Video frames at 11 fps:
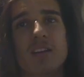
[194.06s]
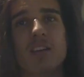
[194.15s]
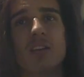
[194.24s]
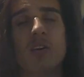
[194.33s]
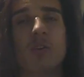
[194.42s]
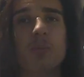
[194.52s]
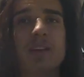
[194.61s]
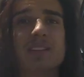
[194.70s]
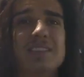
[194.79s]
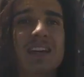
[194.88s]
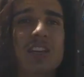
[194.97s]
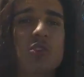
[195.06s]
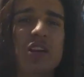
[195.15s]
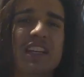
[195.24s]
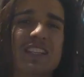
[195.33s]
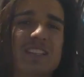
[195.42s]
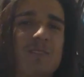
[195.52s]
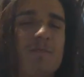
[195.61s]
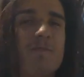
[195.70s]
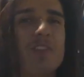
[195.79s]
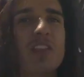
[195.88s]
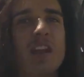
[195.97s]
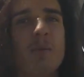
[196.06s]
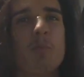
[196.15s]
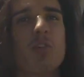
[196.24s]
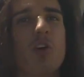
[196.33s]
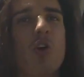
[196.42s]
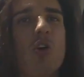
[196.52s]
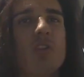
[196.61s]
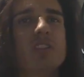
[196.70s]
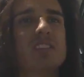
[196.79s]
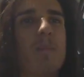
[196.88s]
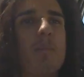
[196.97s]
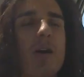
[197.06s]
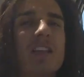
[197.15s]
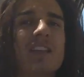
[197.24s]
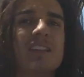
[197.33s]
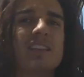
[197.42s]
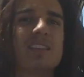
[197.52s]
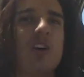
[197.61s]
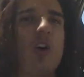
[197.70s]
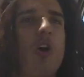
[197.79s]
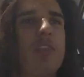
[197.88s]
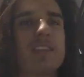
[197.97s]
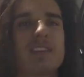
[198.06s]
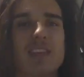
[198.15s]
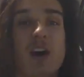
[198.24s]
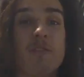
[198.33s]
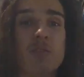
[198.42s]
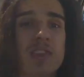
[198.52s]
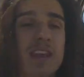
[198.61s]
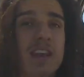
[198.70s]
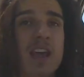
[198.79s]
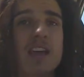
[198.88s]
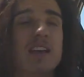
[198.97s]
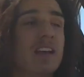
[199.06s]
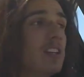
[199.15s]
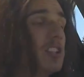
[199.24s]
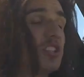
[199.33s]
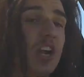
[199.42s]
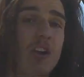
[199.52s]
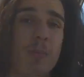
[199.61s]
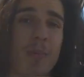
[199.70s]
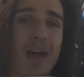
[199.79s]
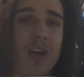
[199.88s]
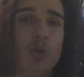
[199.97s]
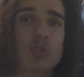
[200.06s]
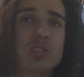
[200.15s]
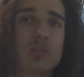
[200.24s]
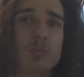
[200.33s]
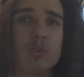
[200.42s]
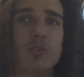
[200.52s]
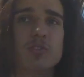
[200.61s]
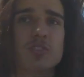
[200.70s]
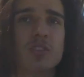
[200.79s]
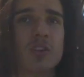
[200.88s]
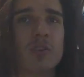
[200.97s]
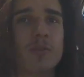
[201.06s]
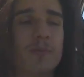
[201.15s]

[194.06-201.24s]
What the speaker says: You know, because then you can just fill it up with all this abundance and all this love, and then share it back out to the world, you know?